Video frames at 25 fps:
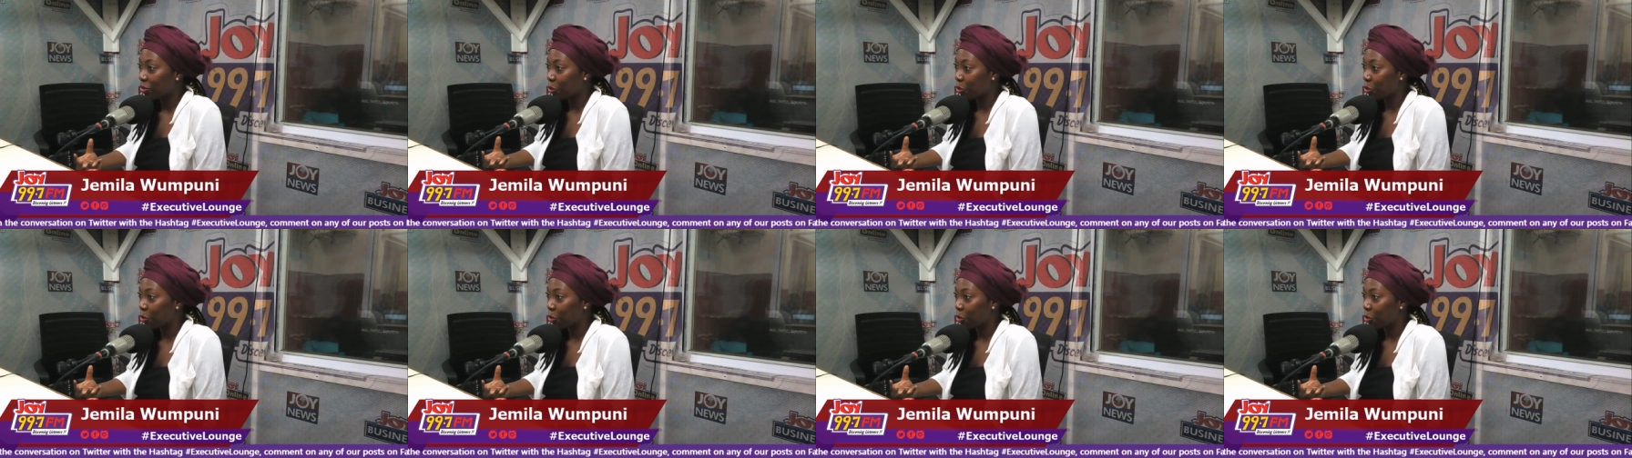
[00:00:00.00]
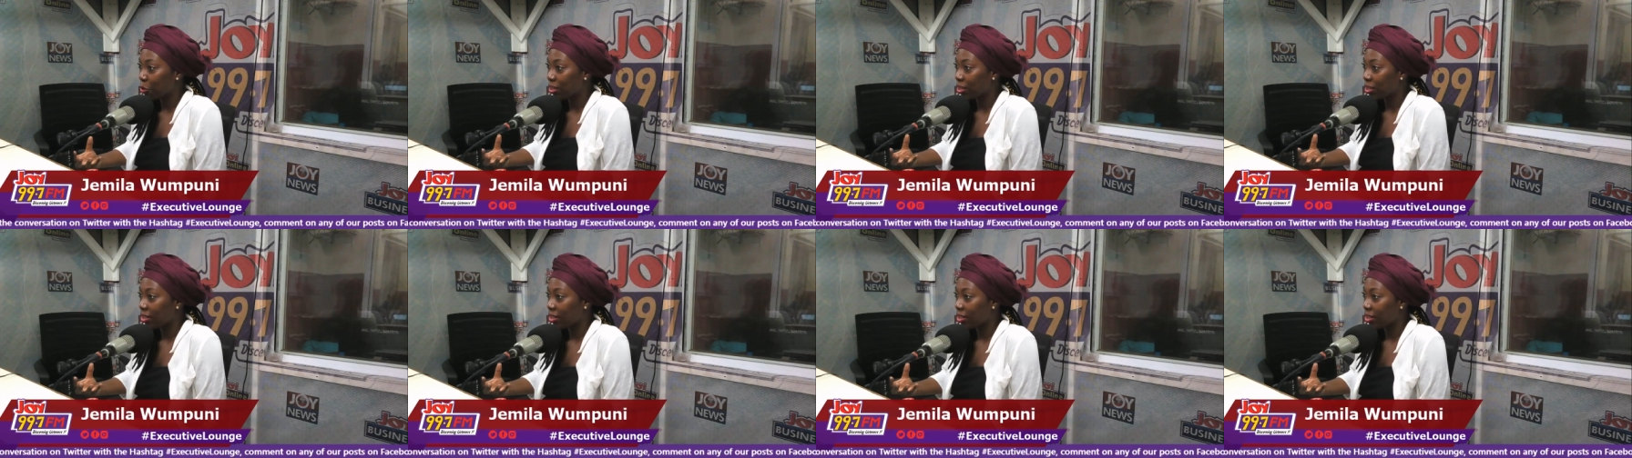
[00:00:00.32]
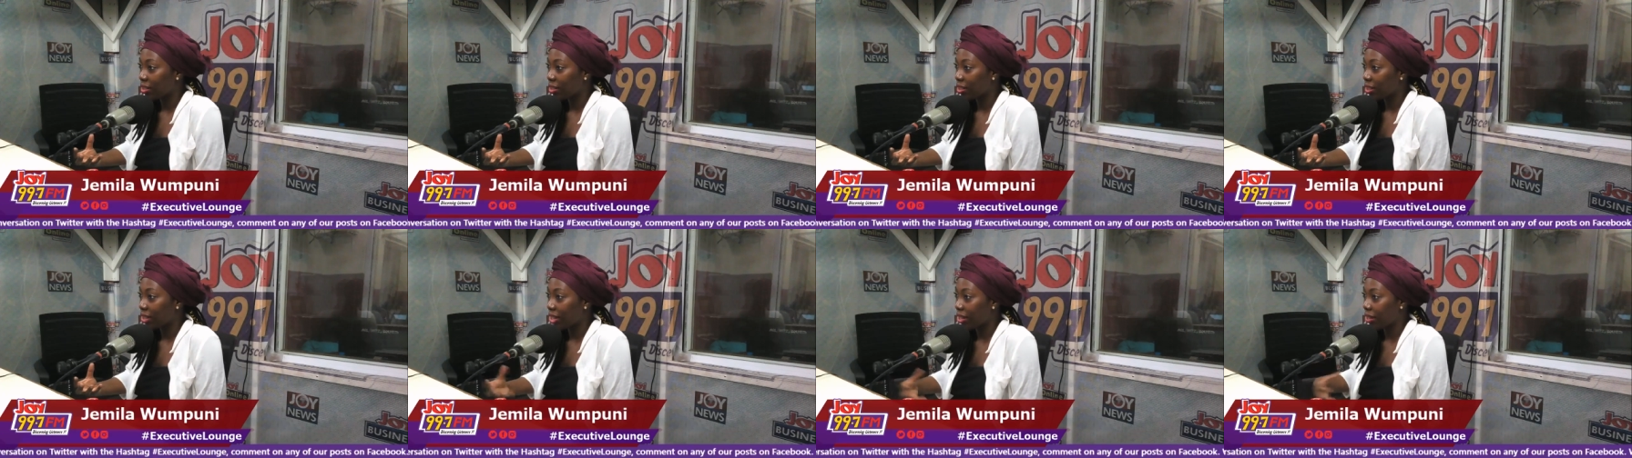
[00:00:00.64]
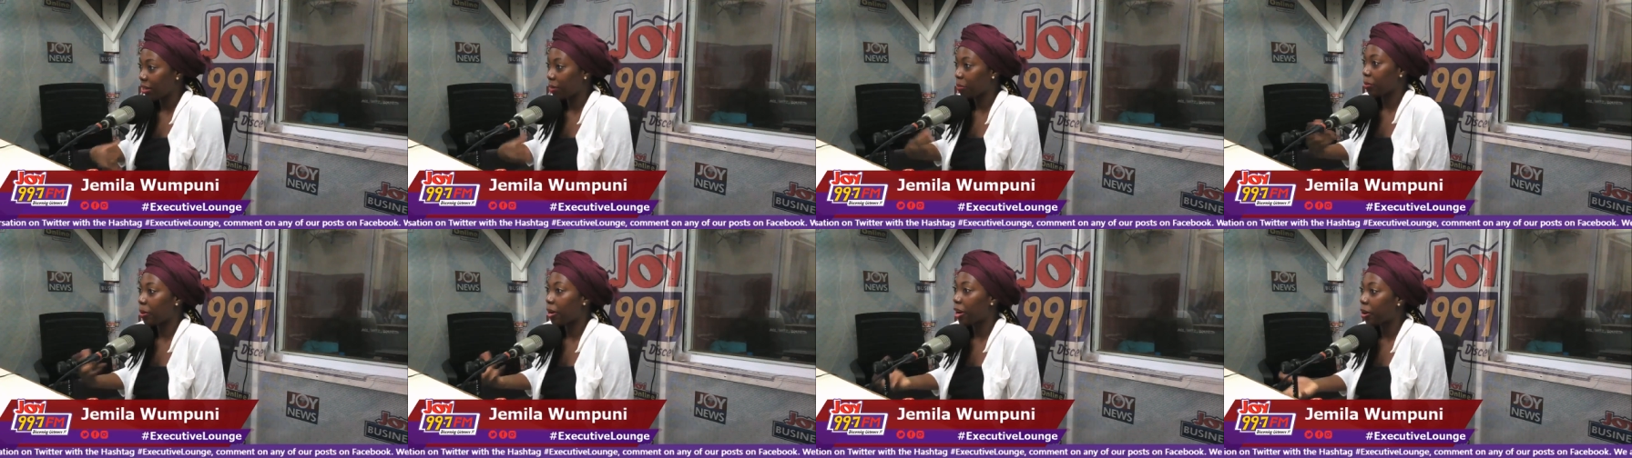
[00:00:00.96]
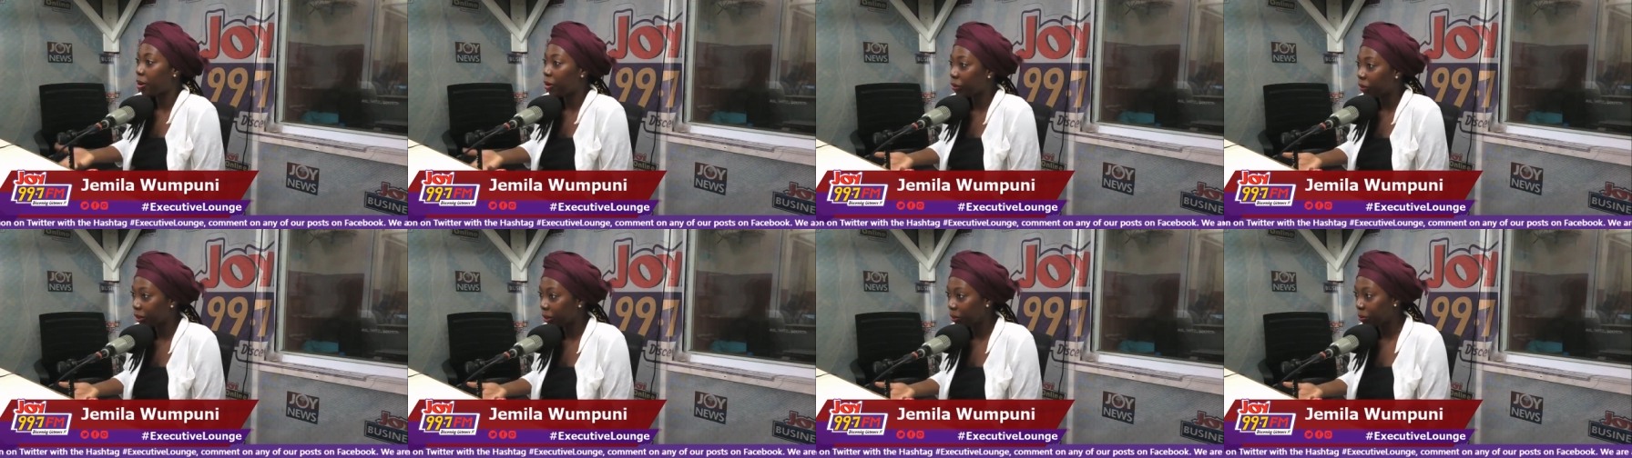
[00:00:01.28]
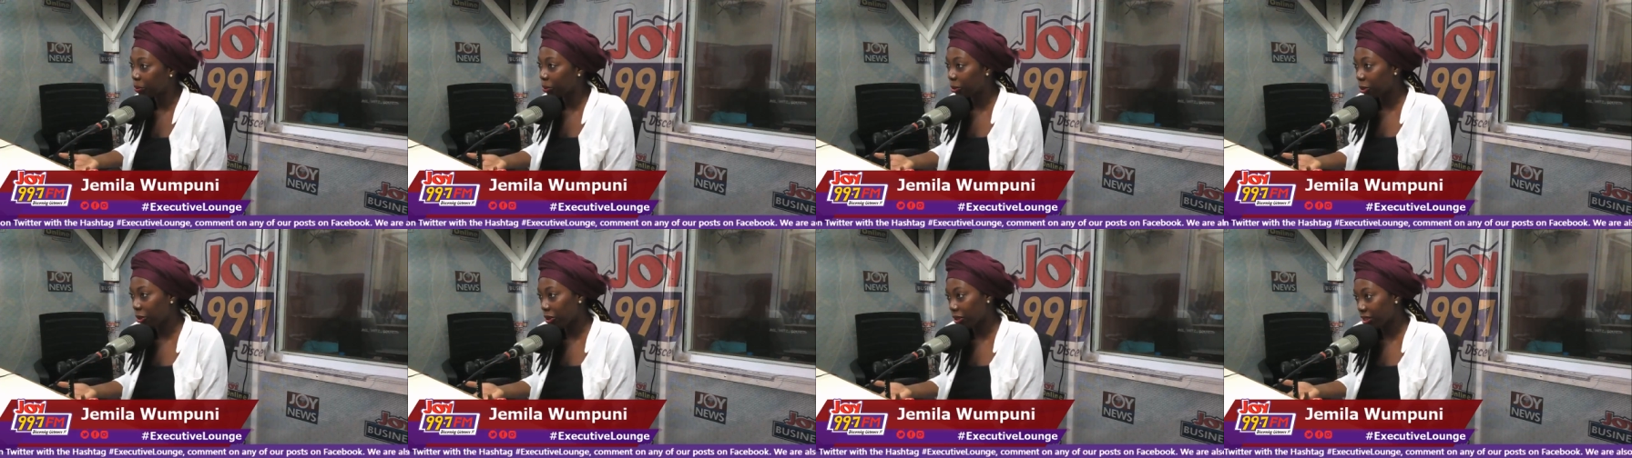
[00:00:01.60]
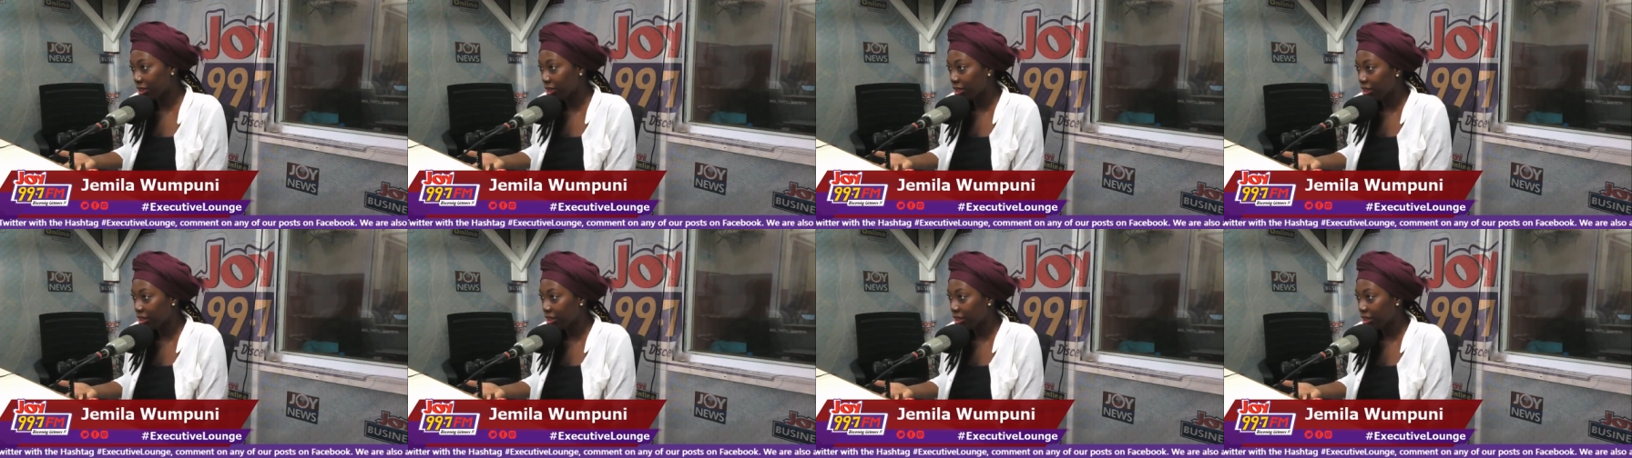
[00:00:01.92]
be an empowering process.